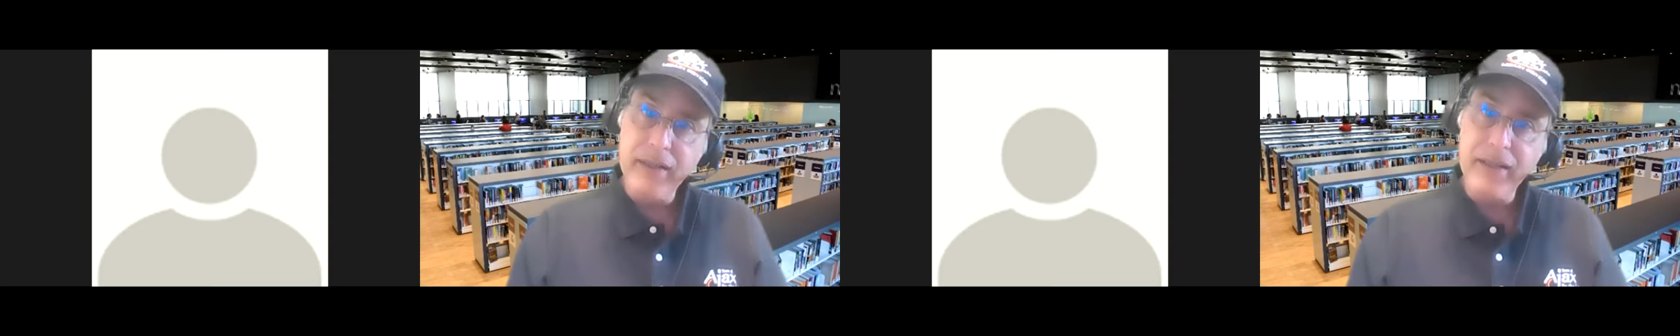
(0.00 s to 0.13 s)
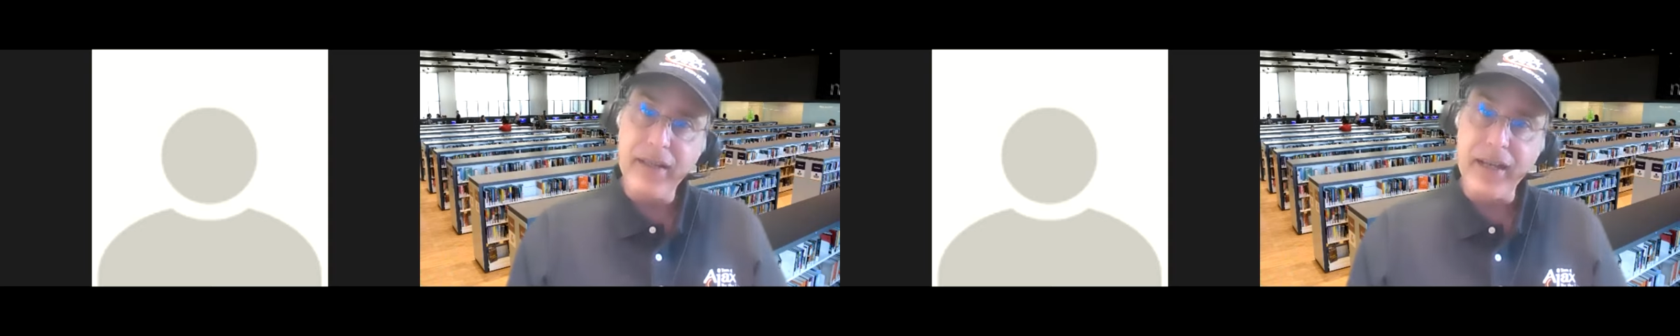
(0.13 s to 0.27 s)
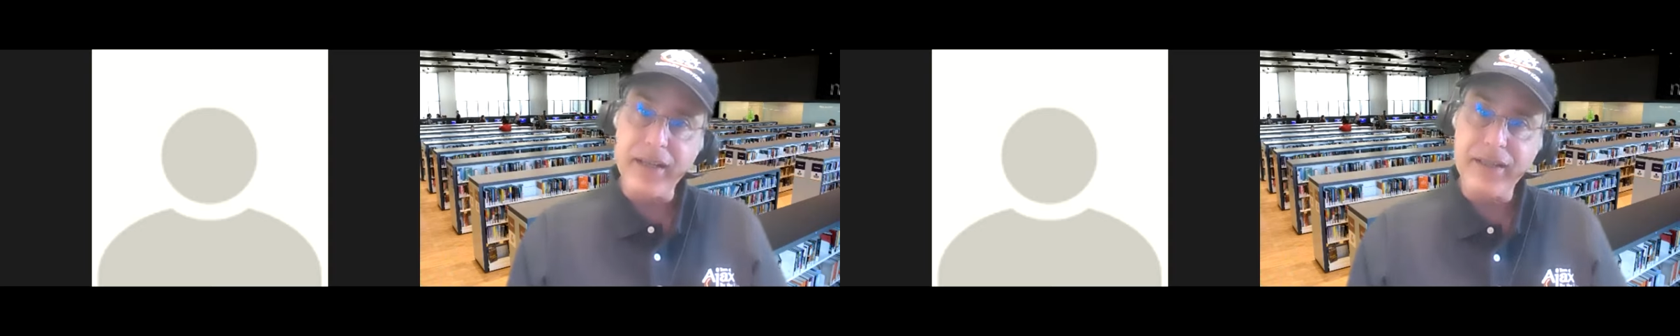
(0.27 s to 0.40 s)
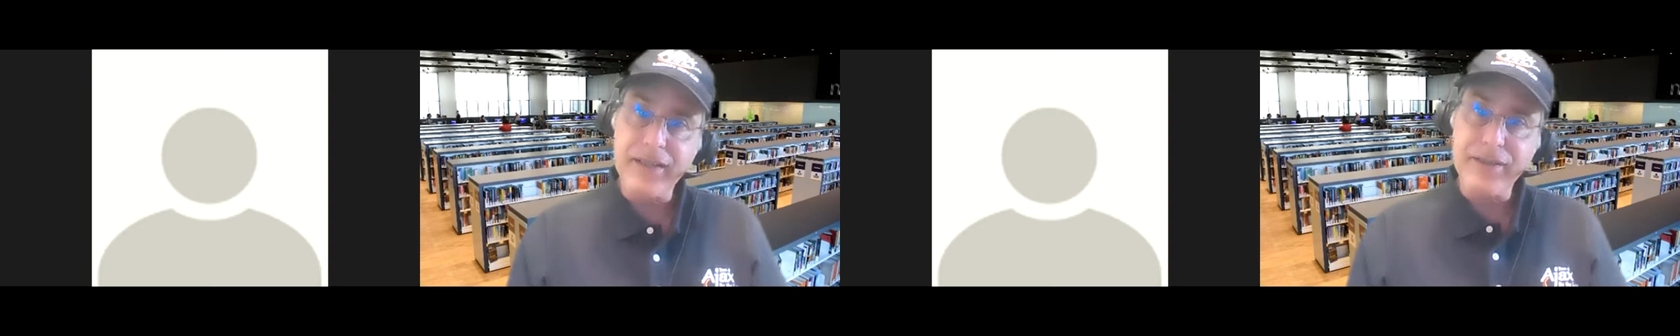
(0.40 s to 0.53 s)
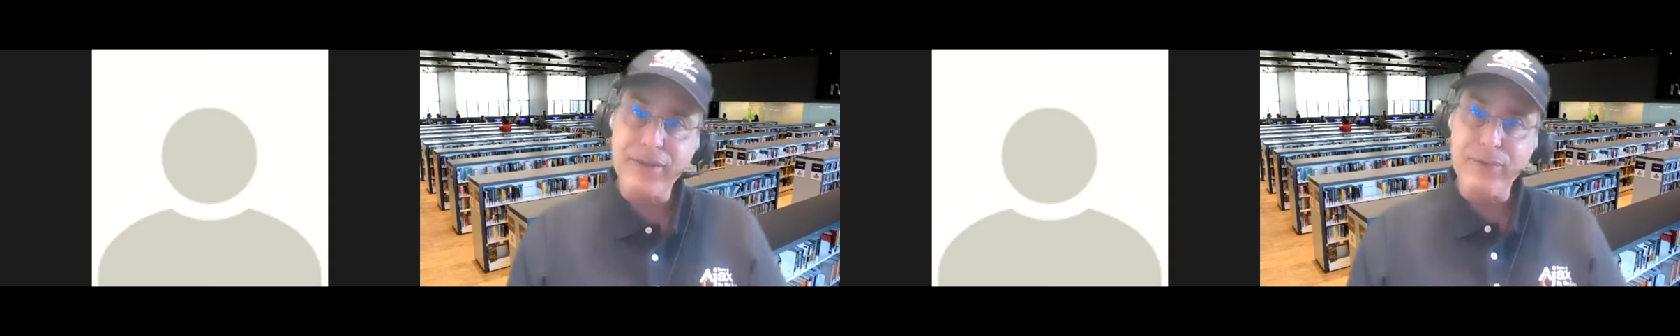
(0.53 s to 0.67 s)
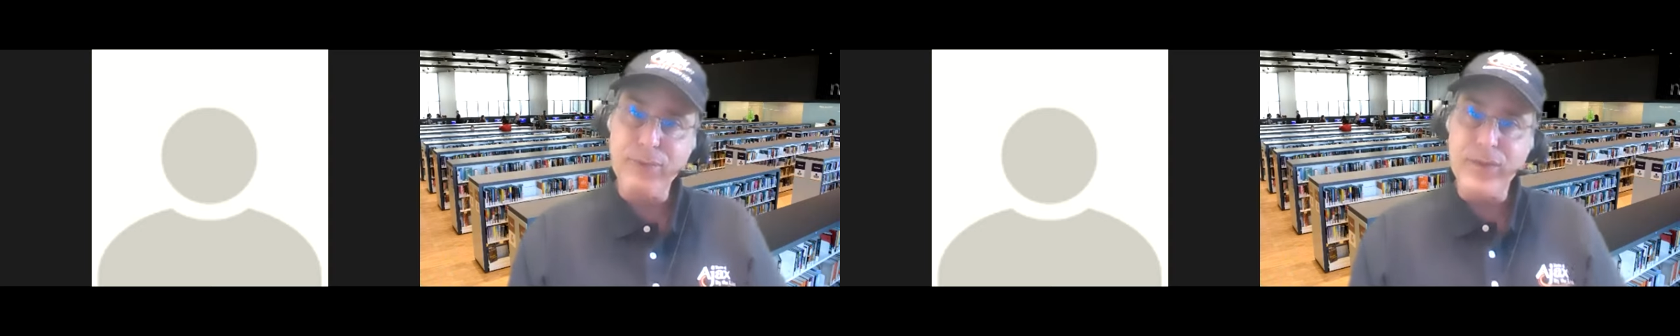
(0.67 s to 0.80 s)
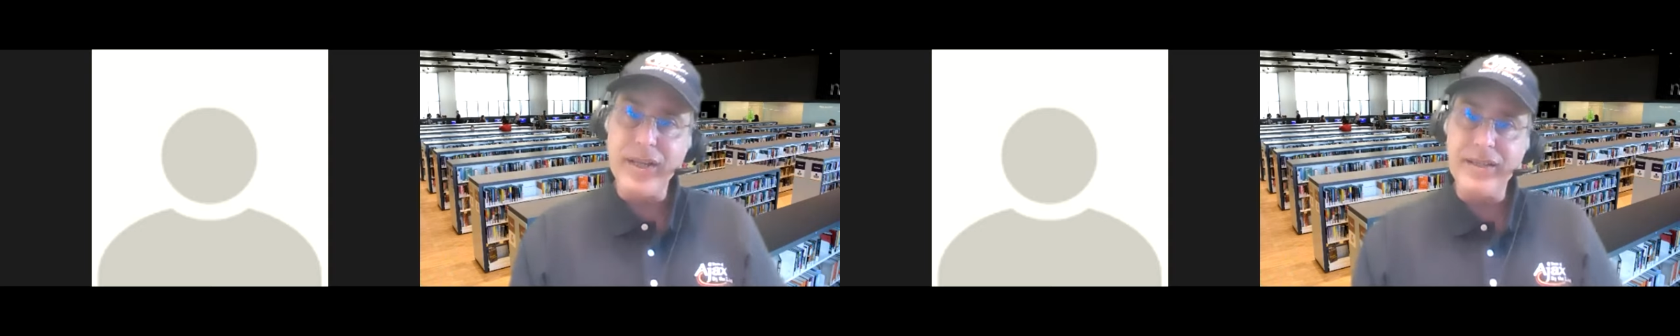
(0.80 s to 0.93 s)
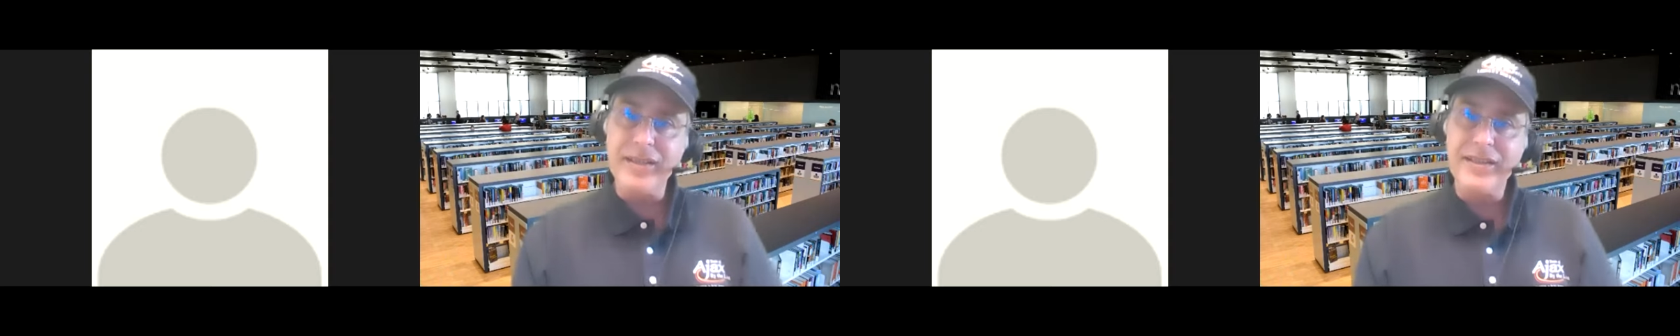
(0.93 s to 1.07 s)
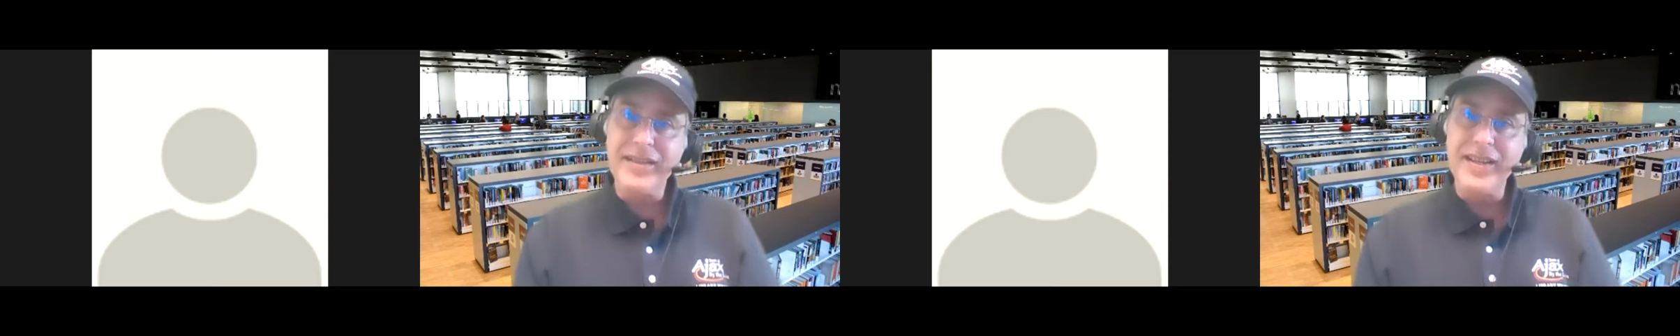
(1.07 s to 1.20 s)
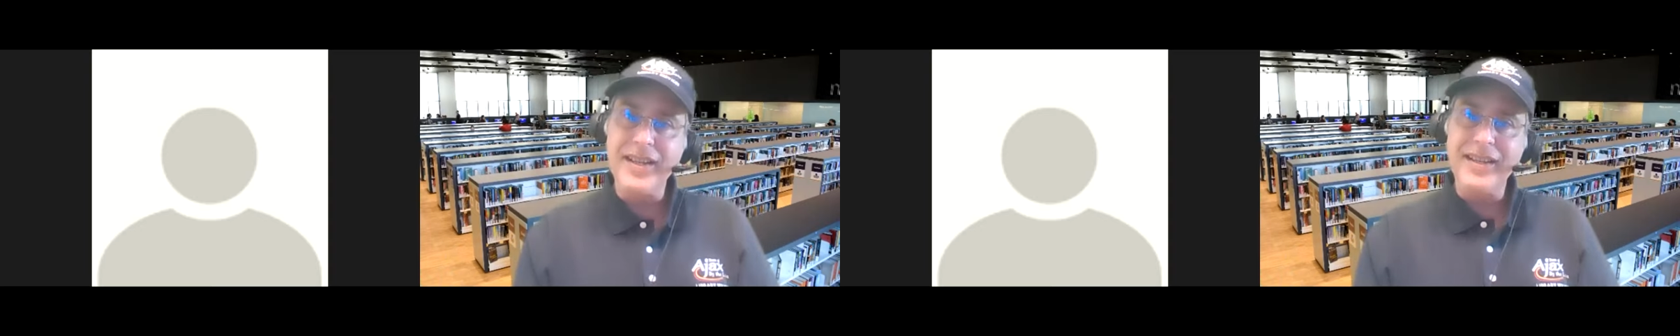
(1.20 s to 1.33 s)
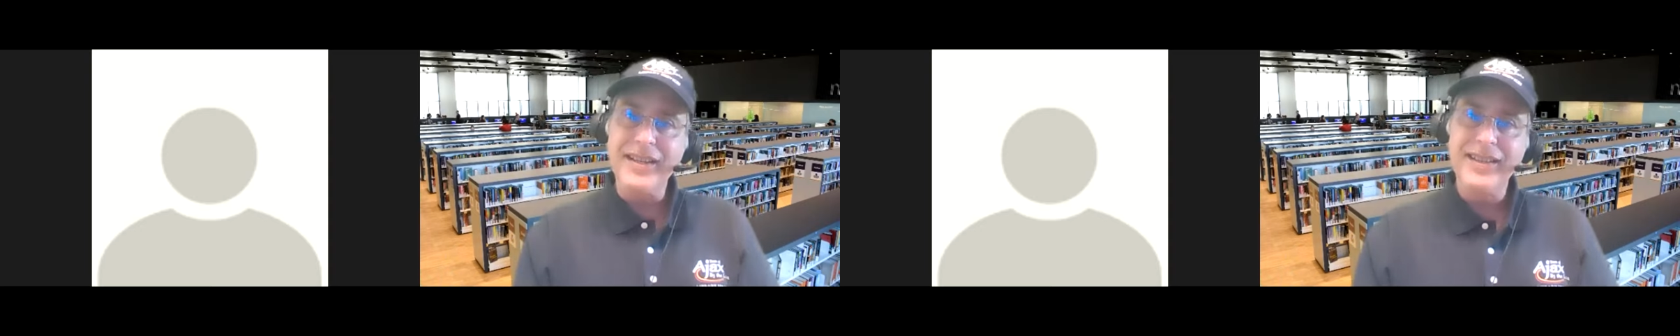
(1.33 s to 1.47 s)
next
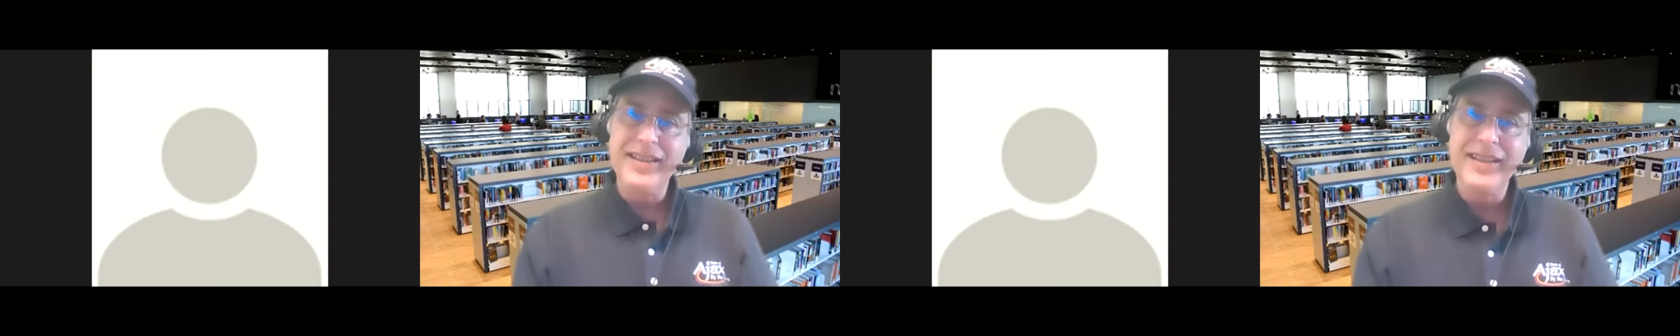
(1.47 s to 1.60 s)
Wednesday